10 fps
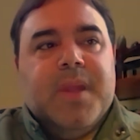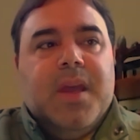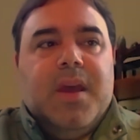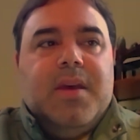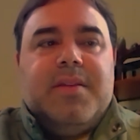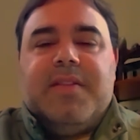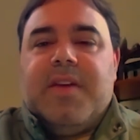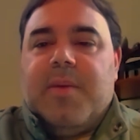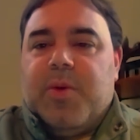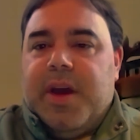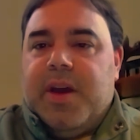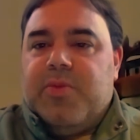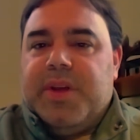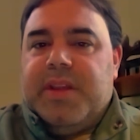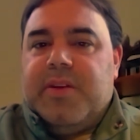this time around,
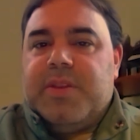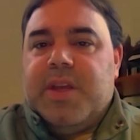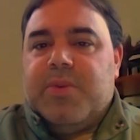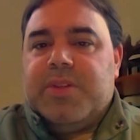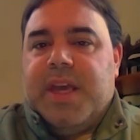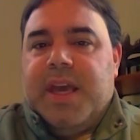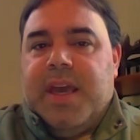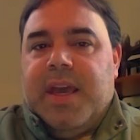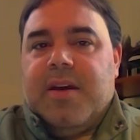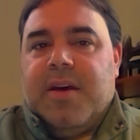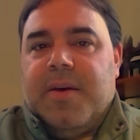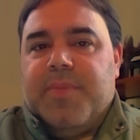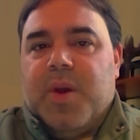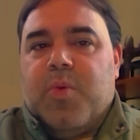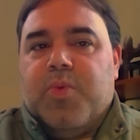really, there was a
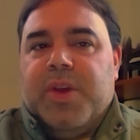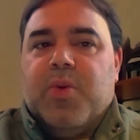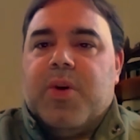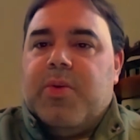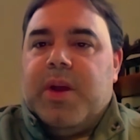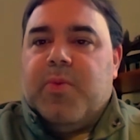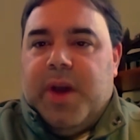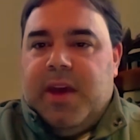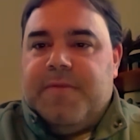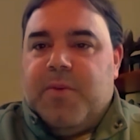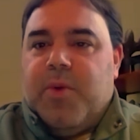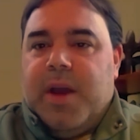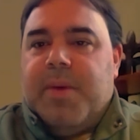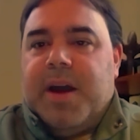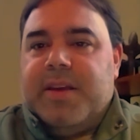reordering wave for
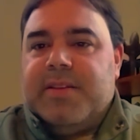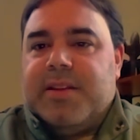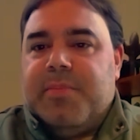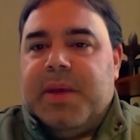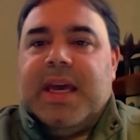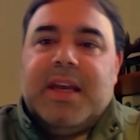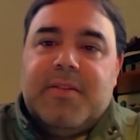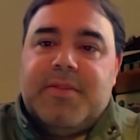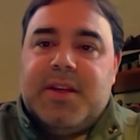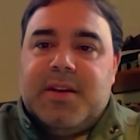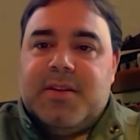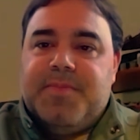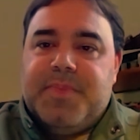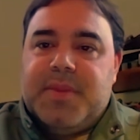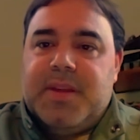wide bodies at the beginning of the
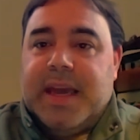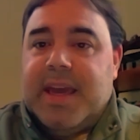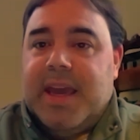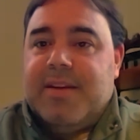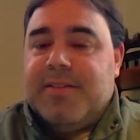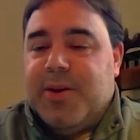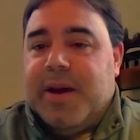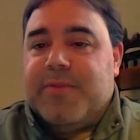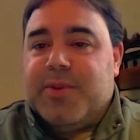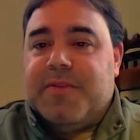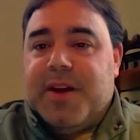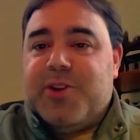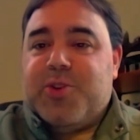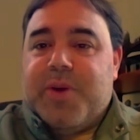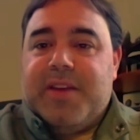decade, after the
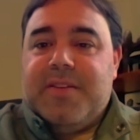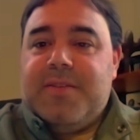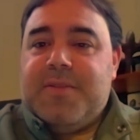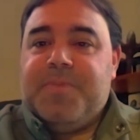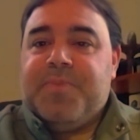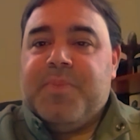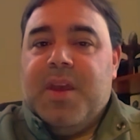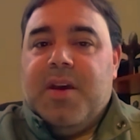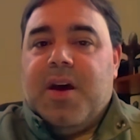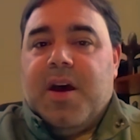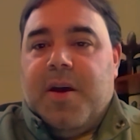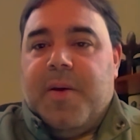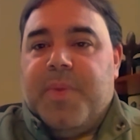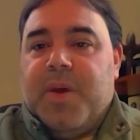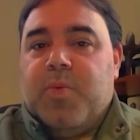financial crisis,
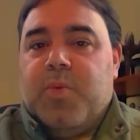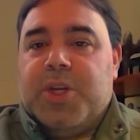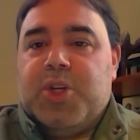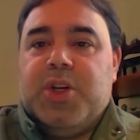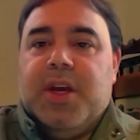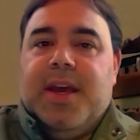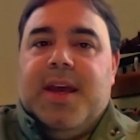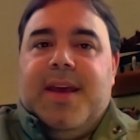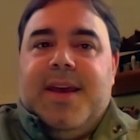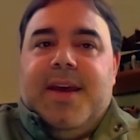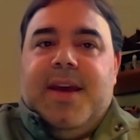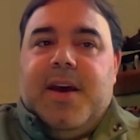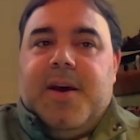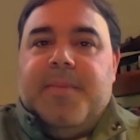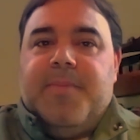which
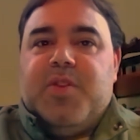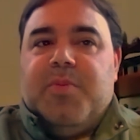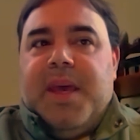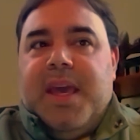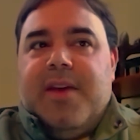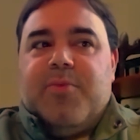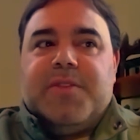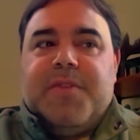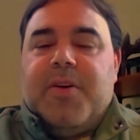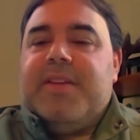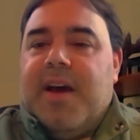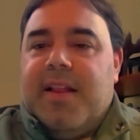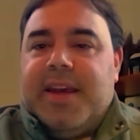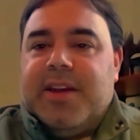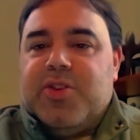to me was very
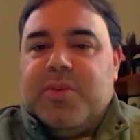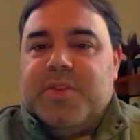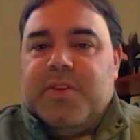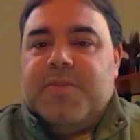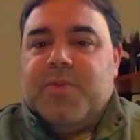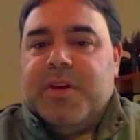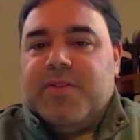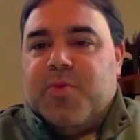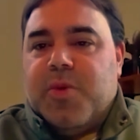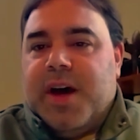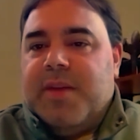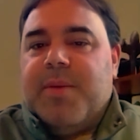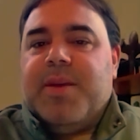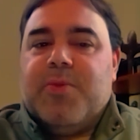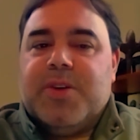telling in terms of the reason why
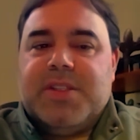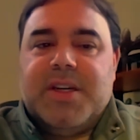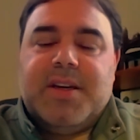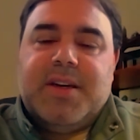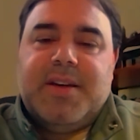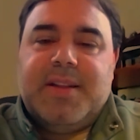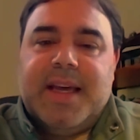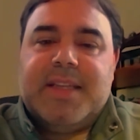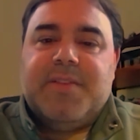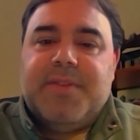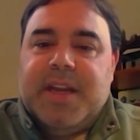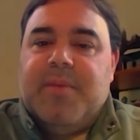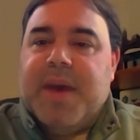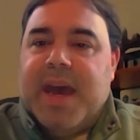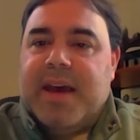maybe there was a less of an
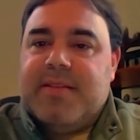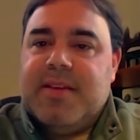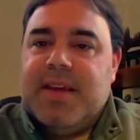impact